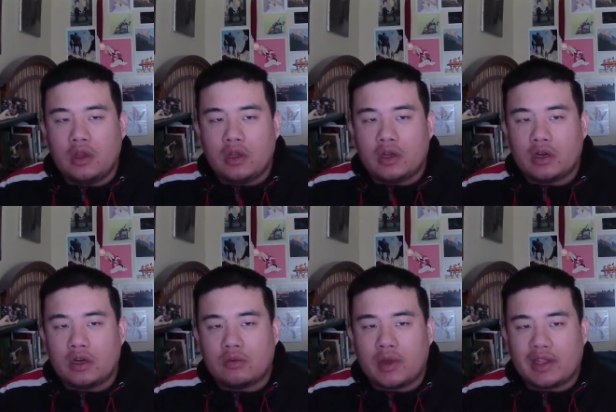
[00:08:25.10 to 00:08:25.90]

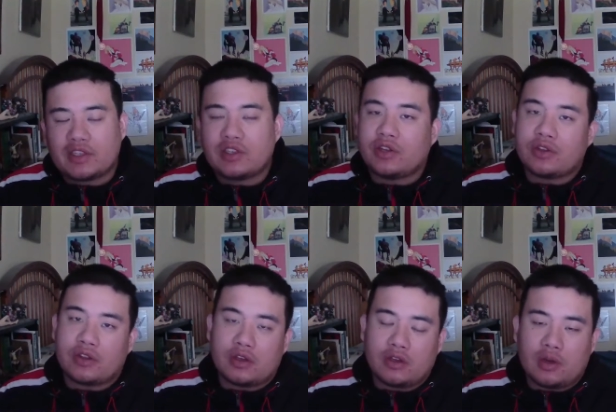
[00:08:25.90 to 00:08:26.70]
Um, and that's another
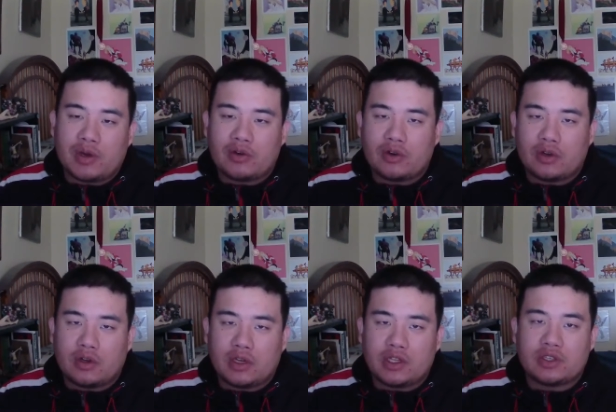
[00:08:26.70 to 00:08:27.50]
thing about
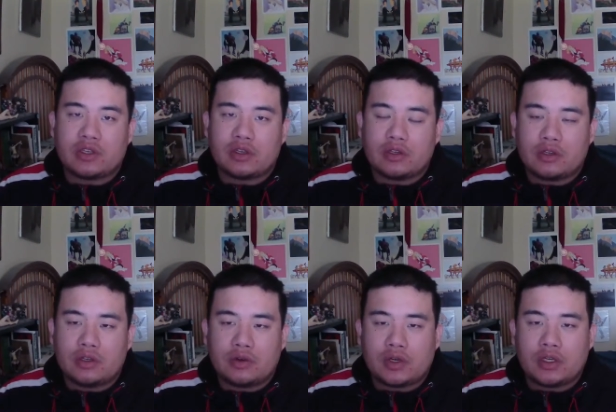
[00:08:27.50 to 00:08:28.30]
uh, instinct,
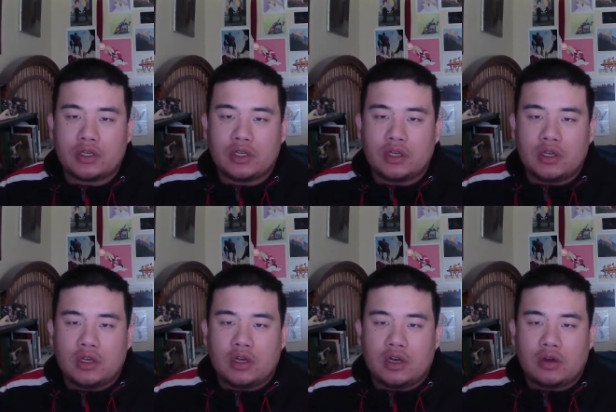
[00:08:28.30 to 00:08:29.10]
right?
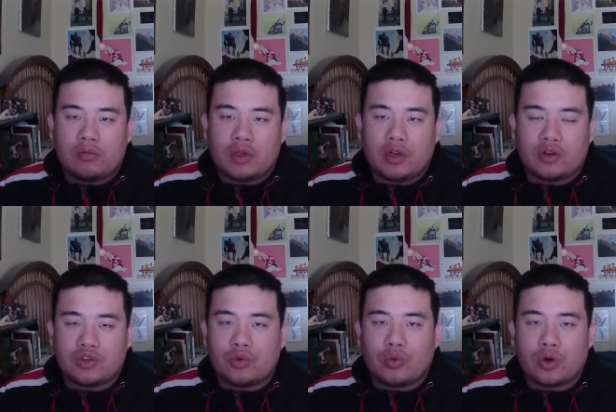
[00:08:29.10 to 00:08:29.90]
Um, it
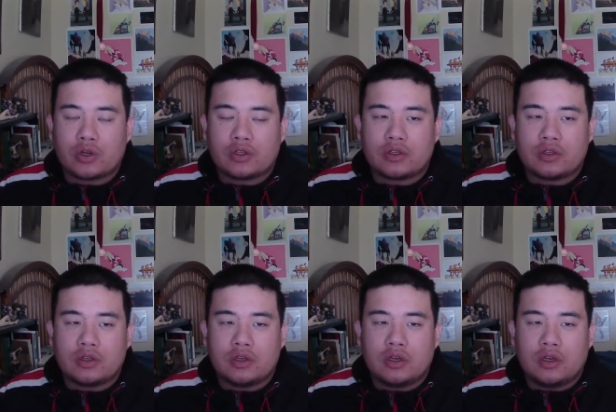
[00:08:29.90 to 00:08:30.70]
also works,
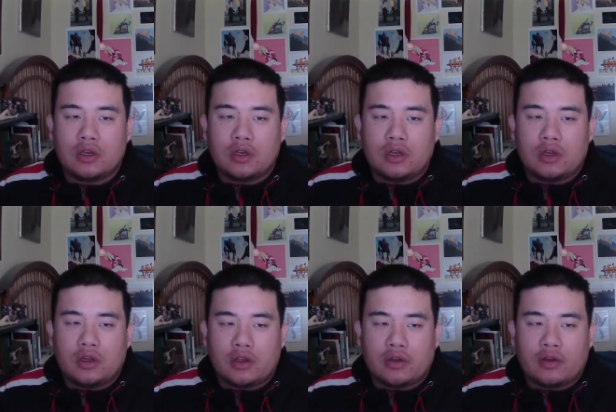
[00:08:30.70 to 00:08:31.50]

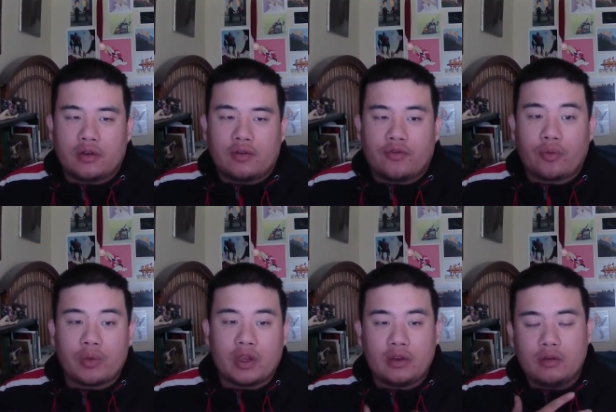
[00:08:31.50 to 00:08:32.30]
like for
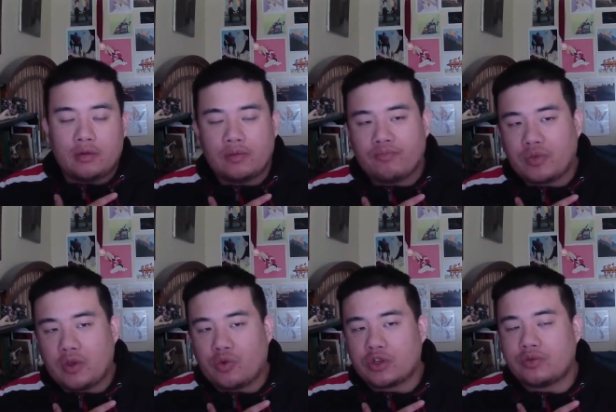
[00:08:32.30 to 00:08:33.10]
me,
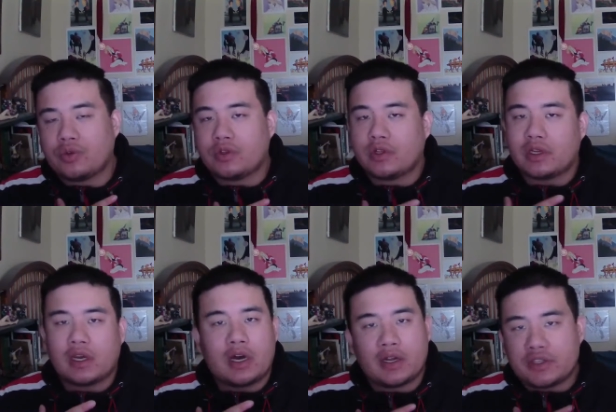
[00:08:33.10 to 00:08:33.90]
it works with like
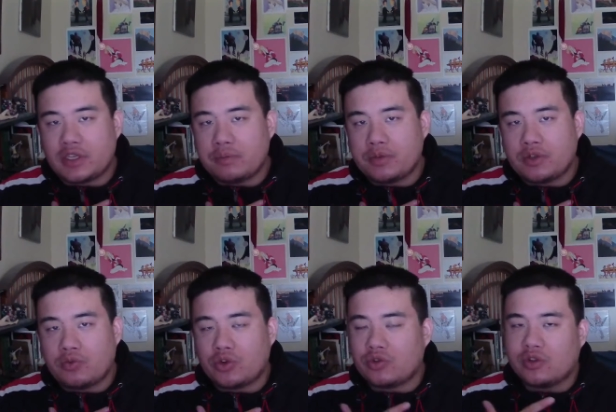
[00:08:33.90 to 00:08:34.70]
concepts. It
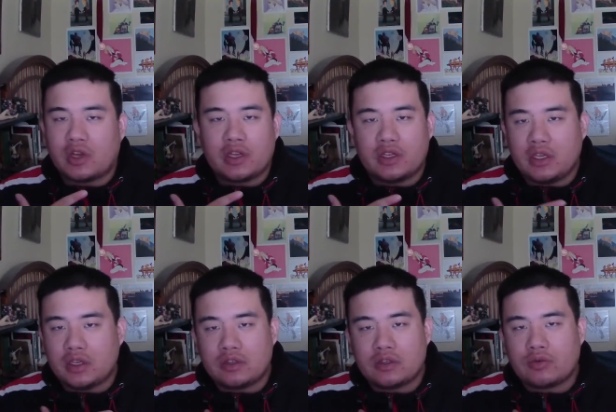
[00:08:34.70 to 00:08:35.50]
works with
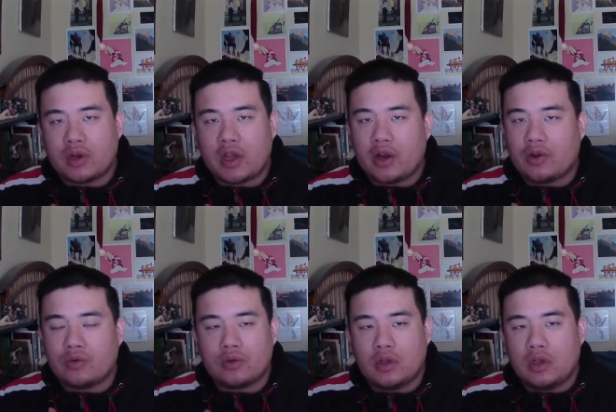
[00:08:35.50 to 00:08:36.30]
ideas, right? I
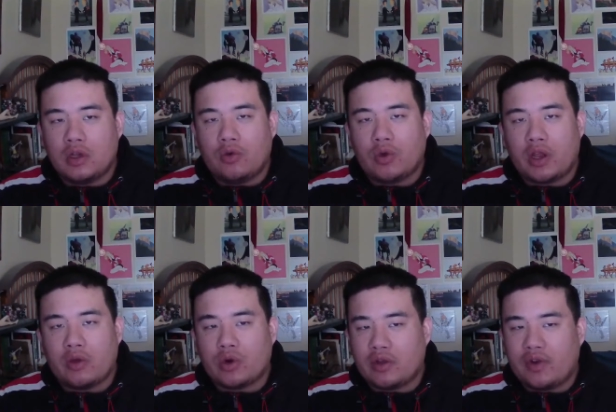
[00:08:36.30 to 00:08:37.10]
don't when I
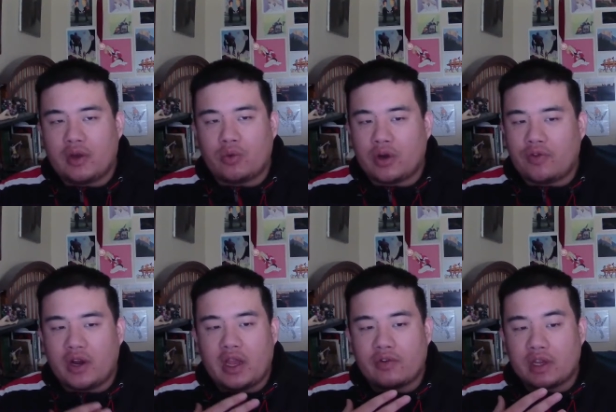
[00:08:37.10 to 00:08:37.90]
whenever I, whenever
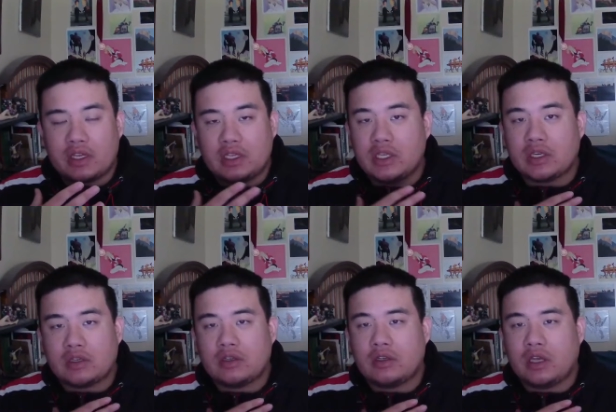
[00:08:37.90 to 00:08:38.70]
I have an
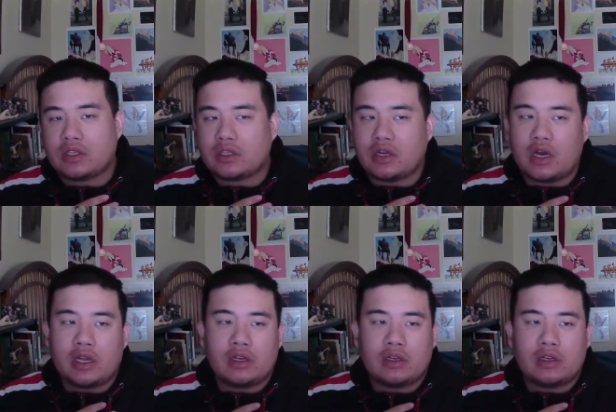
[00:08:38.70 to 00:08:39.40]
idea, it's not